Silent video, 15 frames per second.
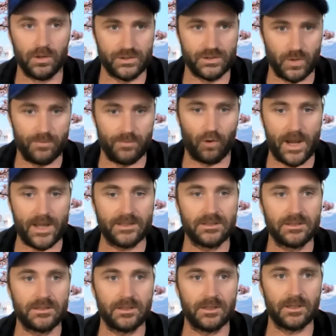swim
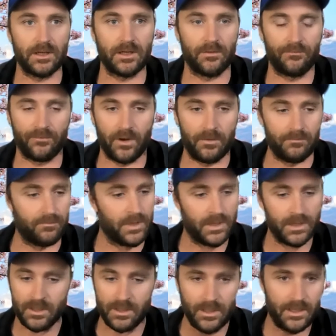race, you know, from
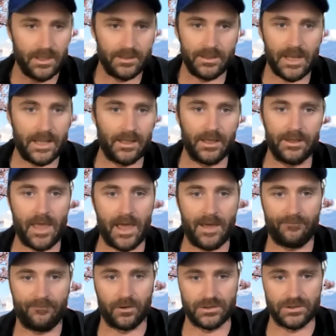nailing
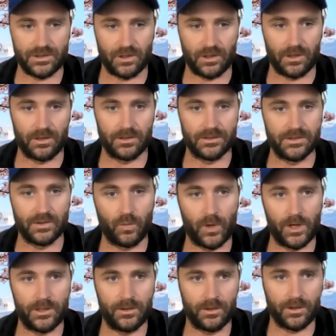that first turn to
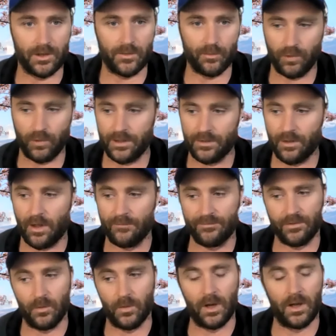when you're going to breathe off
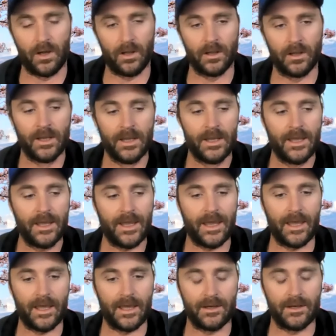the wall
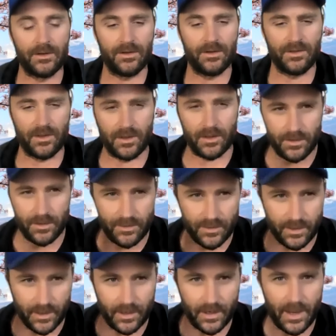and the,
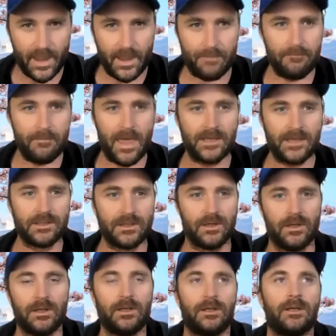the
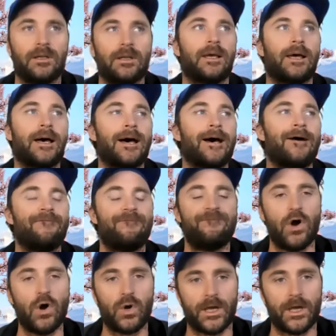mental uh,
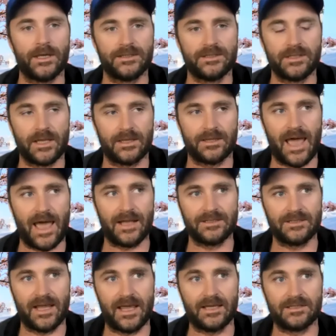focus that that
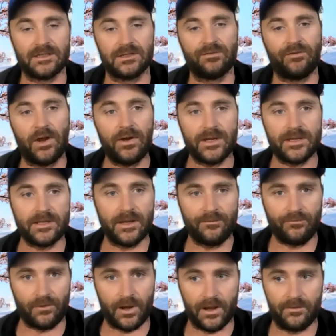takes is very
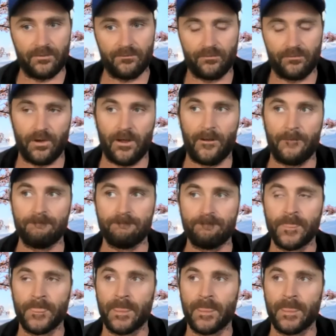different from